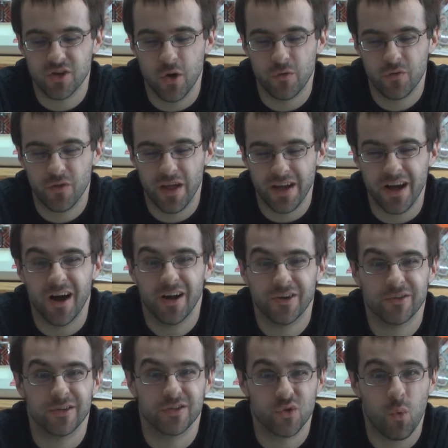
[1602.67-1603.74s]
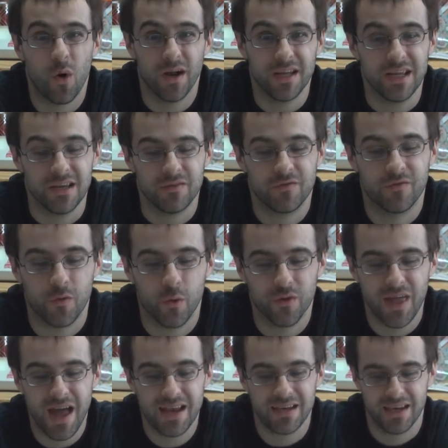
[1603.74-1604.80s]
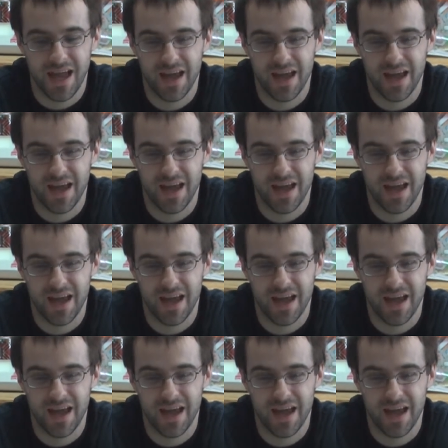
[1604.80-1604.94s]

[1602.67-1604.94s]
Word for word: go for like 120 for that and